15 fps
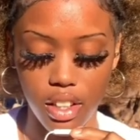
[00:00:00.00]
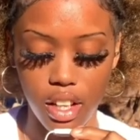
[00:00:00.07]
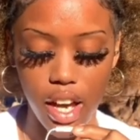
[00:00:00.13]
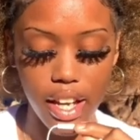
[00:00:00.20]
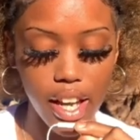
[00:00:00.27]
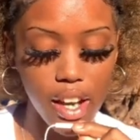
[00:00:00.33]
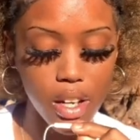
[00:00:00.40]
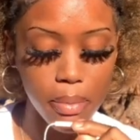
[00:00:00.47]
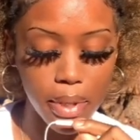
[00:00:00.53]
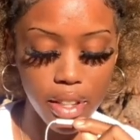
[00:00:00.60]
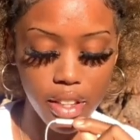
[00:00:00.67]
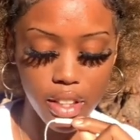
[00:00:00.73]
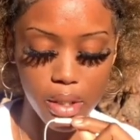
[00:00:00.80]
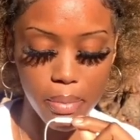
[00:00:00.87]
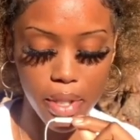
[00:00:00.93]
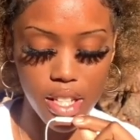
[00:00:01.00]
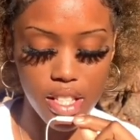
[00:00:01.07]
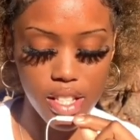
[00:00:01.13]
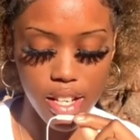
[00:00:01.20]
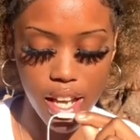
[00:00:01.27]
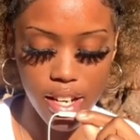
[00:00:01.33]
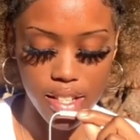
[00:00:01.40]
Accountability, because a
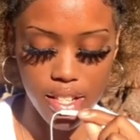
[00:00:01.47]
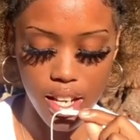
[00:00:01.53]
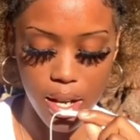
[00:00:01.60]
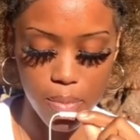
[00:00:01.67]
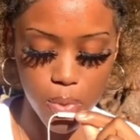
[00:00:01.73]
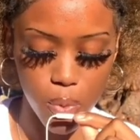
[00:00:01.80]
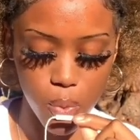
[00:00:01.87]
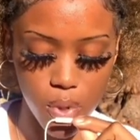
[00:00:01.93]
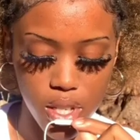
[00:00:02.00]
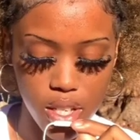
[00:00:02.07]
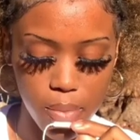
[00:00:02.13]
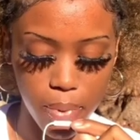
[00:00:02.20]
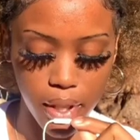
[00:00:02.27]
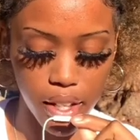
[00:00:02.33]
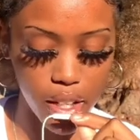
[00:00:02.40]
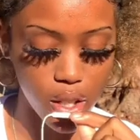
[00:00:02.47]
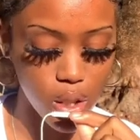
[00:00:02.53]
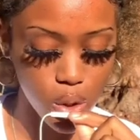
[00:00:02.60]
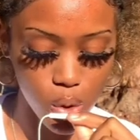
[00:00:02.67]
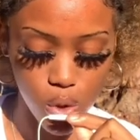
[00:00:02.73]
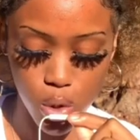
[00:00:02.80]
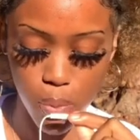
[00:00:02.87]
lot of times we play a
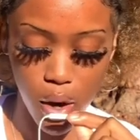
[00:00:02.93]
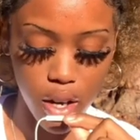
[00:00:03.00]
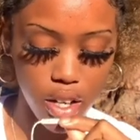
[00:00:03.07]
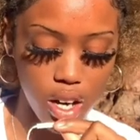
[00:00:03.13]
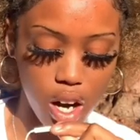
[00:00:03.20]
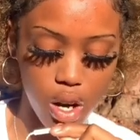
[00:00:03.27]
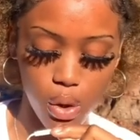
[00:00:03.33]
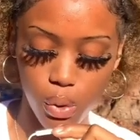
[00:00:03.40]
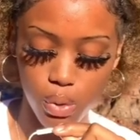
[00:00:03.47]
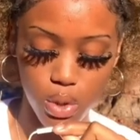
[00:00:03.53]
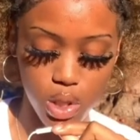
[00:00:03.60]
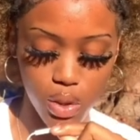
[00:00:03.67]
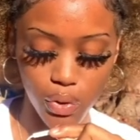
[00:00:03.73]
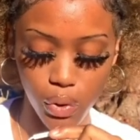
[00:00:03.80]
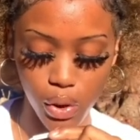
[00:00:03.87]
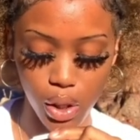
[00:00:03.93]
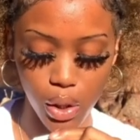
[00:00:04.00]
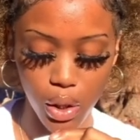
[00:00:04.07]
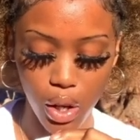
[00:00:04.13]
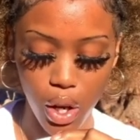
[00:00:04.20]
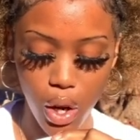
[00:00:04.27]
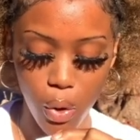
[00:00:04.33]
huge part in our own
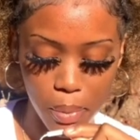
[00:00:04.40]
suffering.